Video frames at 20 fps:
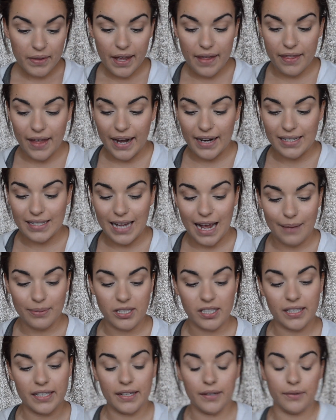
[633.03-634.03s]
That is
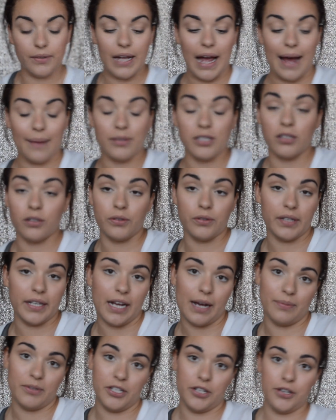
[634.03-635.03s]
absolutely
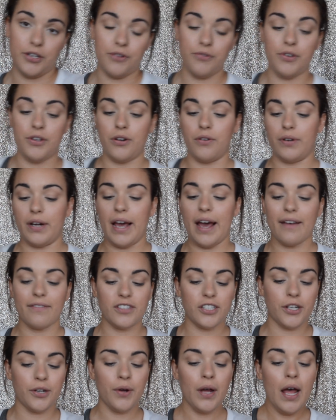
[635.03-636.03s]
up to you. You don't have to.